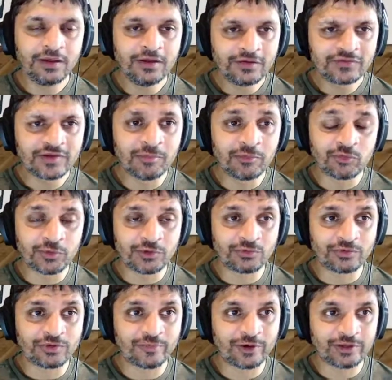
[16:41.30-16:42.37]
Same as we
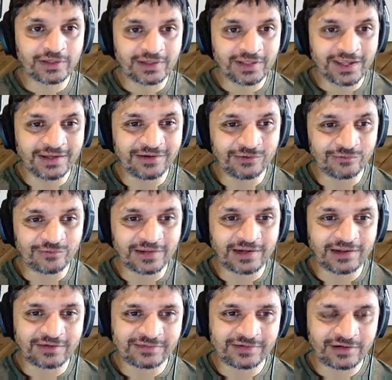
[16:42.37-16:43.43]
talked about at the end of the
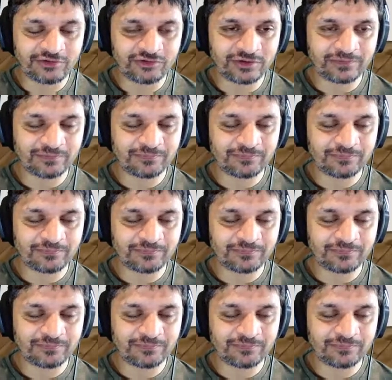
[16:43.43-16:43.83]
last lecture.